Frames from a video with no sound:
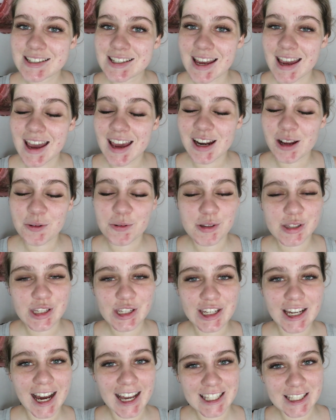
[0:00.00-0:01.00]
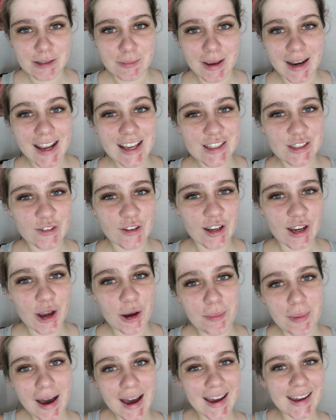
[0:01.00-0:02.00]
day and I will see you guys in my next
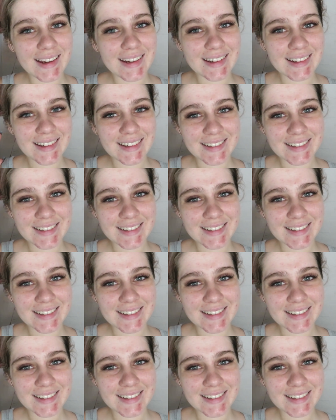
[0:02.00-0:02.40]
video. Bye!